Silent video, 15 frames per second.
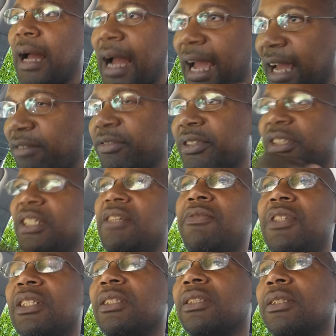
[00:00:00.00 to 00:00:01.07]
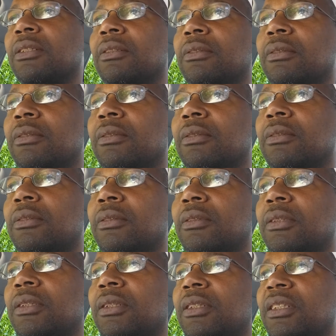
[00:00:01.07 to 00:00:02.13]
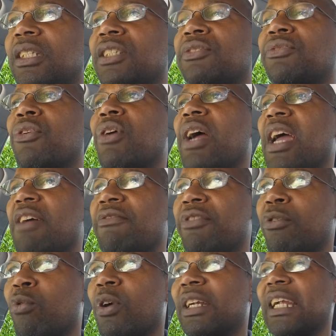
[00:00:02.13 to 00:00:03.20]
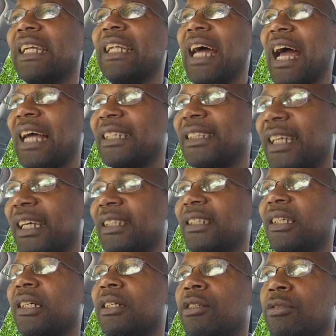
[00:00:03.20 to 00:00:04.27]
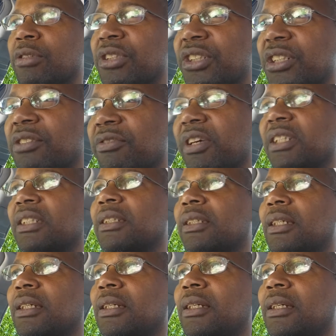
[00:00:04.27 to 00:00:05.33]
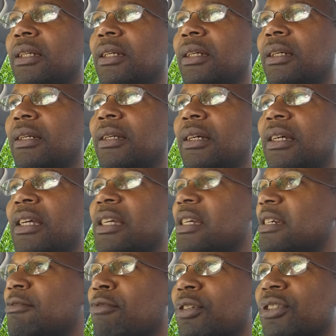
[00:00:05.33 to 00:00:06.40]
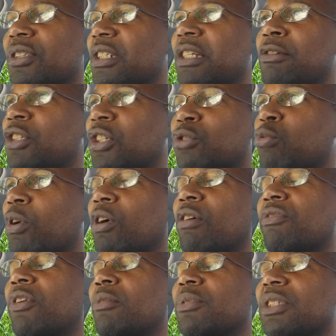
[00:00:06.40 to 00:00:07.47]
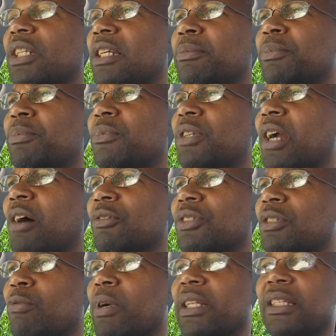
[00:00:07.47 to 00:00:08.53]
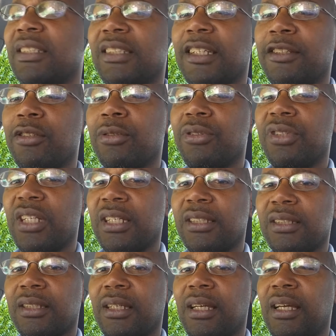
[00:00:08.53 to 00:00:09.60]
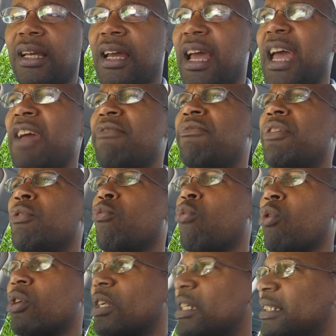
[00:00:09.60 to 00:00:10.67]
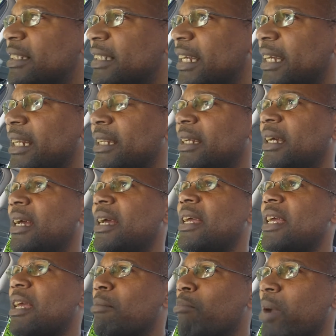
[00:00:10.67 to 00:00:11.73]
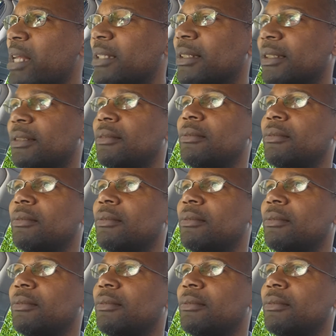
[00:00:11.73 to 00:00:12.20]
I have received it. It says, for everyone that asketh, receive it. He didn't just wake up from sleep drowsy when he said those things. Every word he said, he meant.